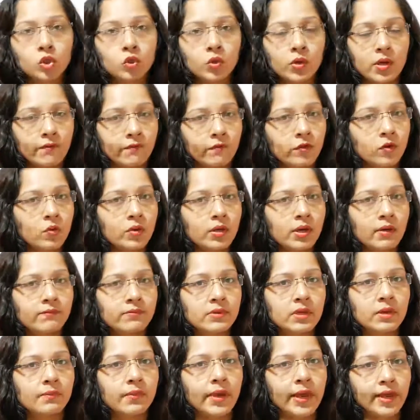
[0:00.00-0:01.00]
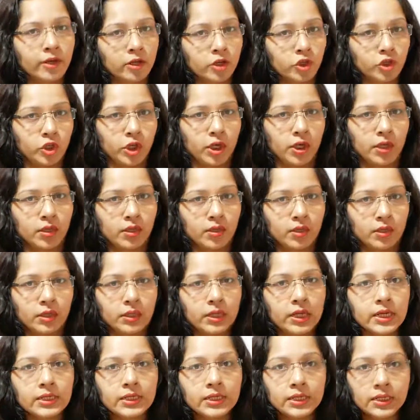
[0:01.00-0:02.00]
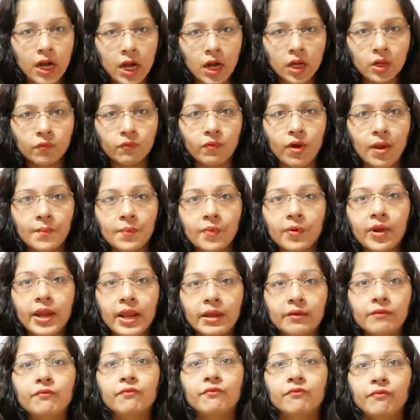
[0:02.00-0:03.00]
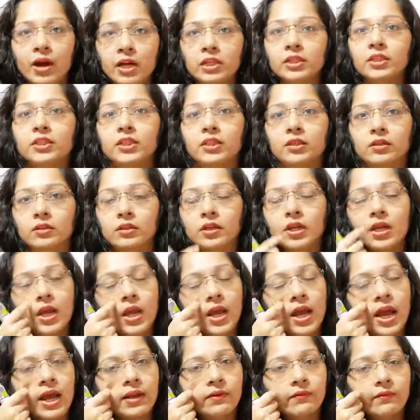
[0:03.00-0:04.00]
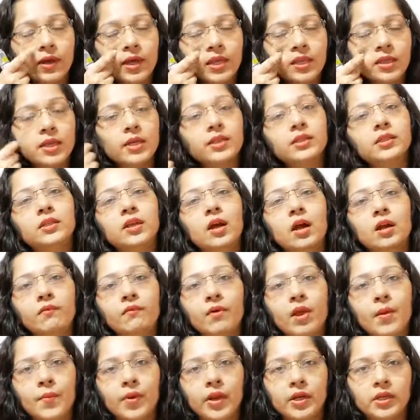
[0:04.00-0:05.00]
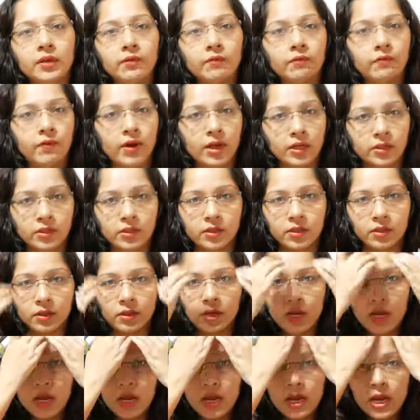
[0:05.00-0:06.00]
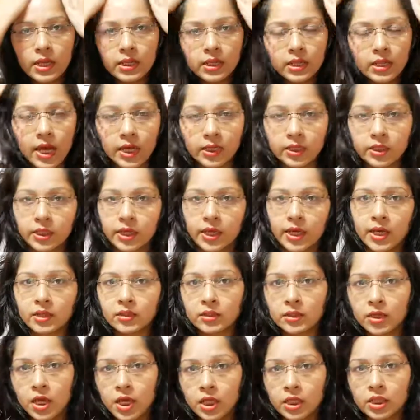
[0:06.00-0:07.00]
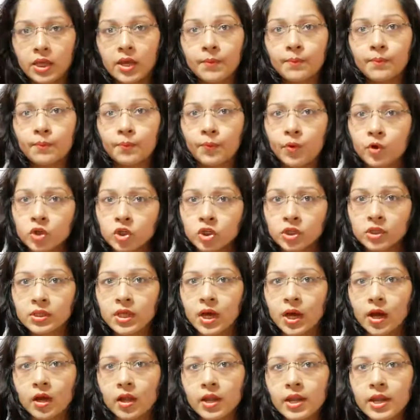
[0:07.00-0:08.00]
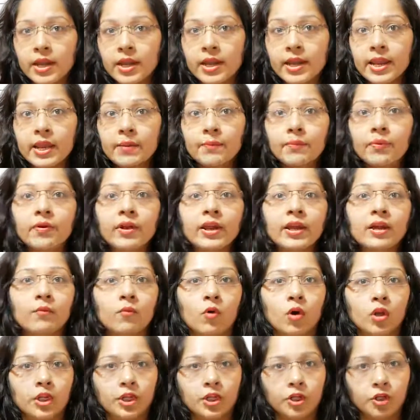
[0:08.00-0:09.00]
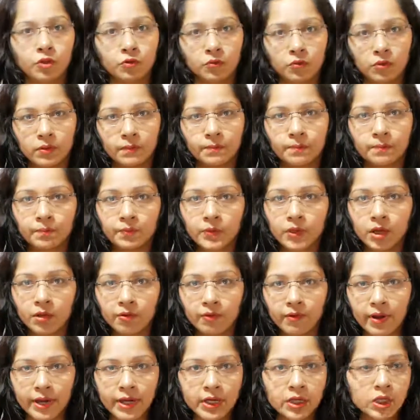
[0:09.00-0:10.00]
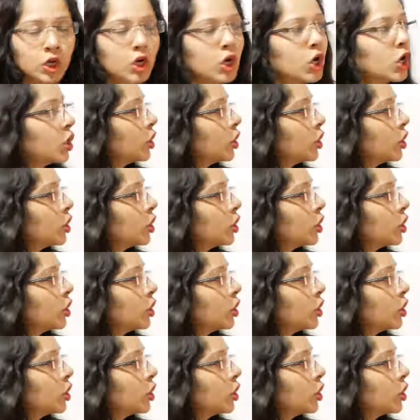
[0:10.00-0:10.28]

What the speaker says: So if you give them energy, they start vibrating faster. And when they start vibrating faster, in that case, they push the neighboring molecule, right?